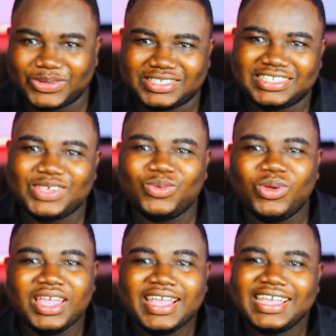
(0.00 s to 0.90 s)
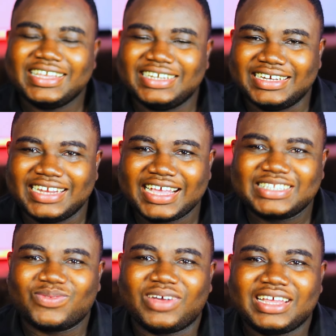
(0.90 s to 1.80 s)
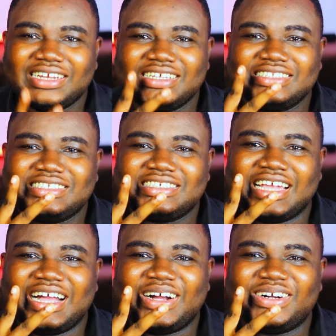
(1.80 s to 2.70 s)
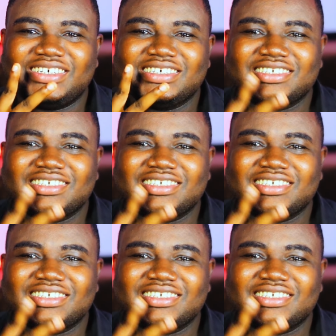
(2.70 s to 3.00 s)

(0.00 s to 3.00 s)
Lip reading: see you in the next one. Ciao.